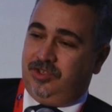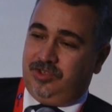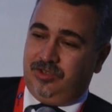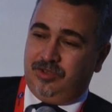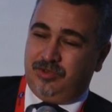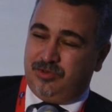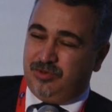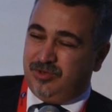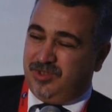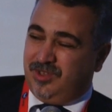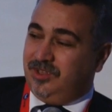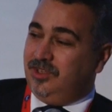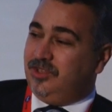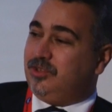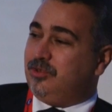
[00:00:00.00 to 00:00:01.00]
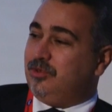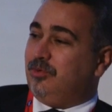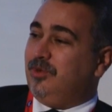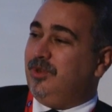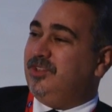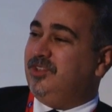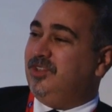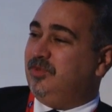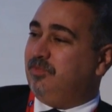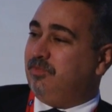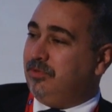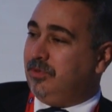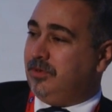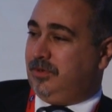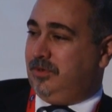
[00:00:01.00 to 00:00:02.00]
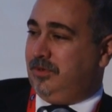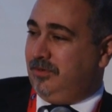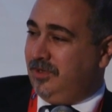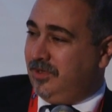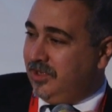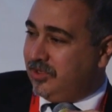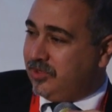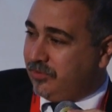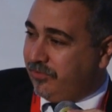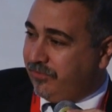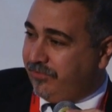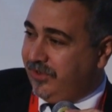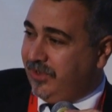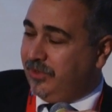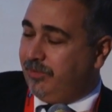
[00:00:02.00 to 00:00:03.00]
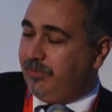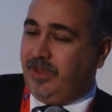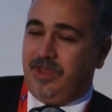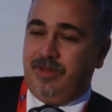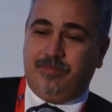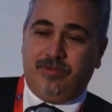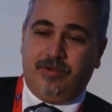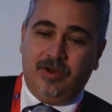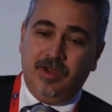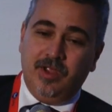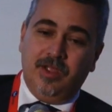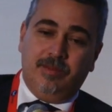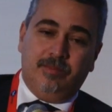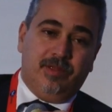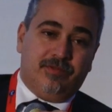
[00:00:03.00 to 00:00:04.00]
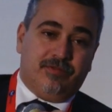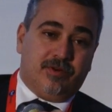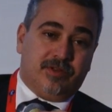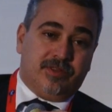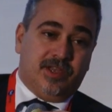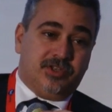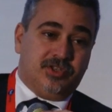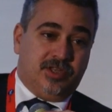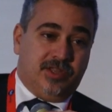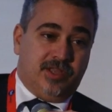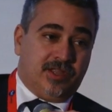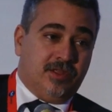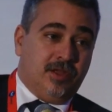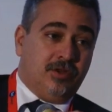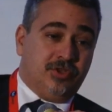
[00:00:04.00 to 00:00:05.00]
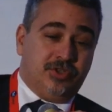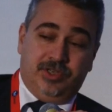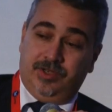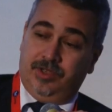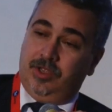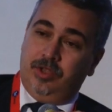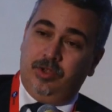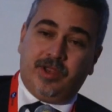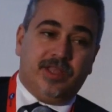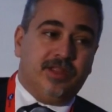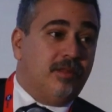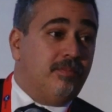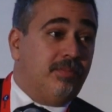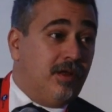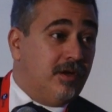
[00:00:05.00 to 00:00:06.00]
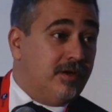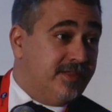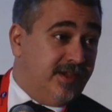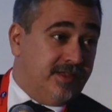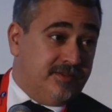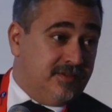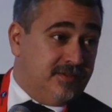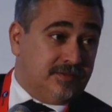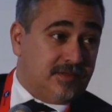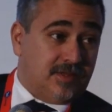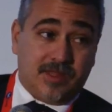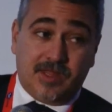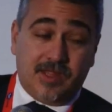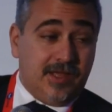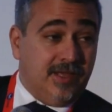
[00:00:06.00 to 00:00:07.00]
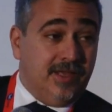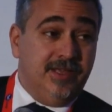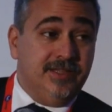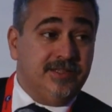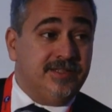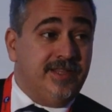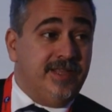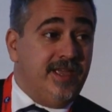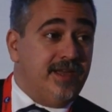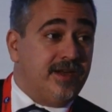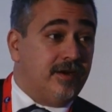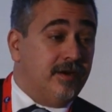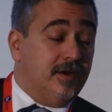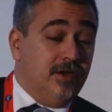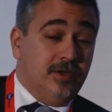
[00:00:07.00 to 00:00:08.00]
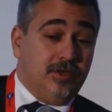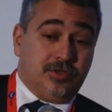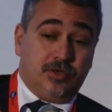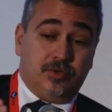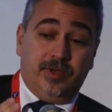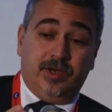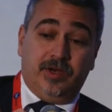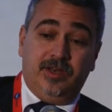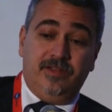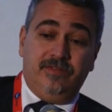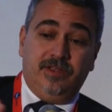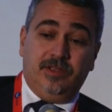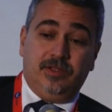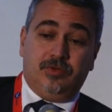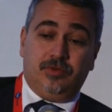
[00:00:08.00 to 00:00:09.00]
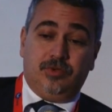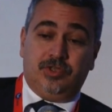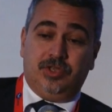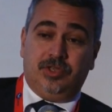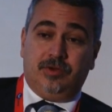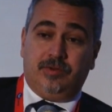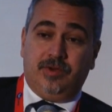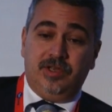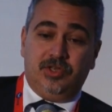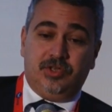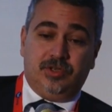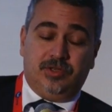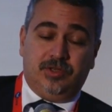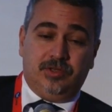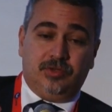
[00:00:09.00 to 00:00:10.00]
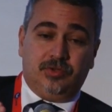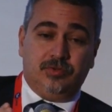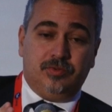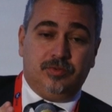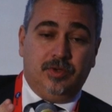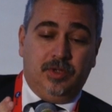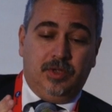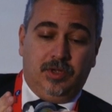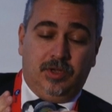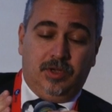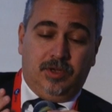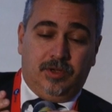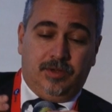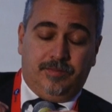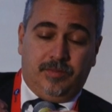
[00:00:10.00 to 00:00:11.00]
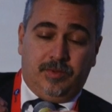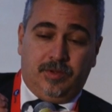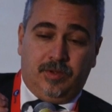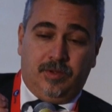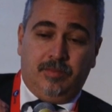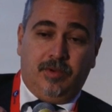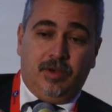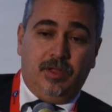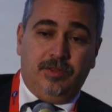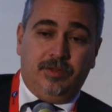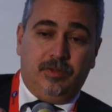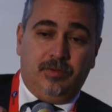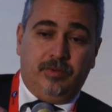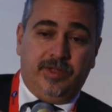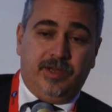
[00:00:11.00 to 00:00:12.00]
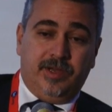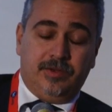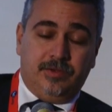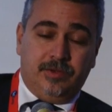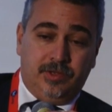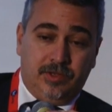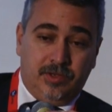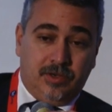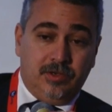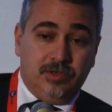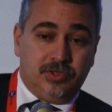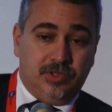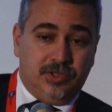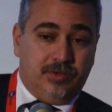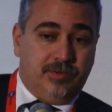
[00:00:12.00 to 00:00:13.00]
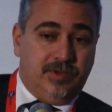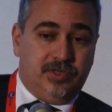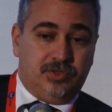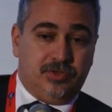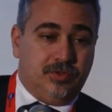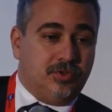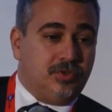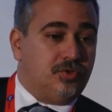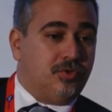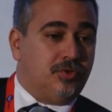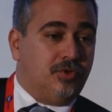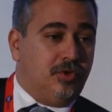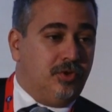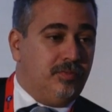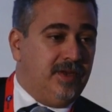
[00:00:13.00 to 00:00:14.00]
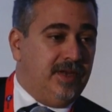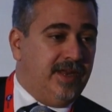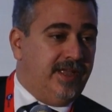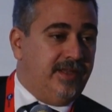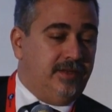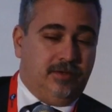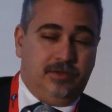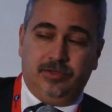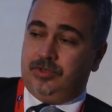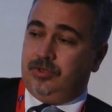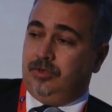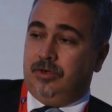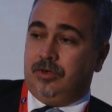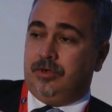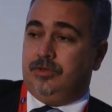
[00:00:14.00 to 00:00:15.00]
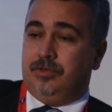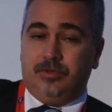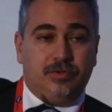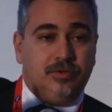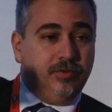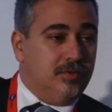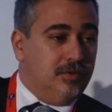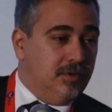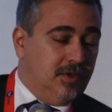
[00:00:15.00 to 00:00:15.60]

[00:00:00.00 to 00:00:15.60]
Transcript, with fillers: is not good, he needs to read his book, you know, he needs to feel the paper before touching technology, you cannot block that. It's there. So we are living into a generation, into a model where the young generation, the so-called millennials, or the new,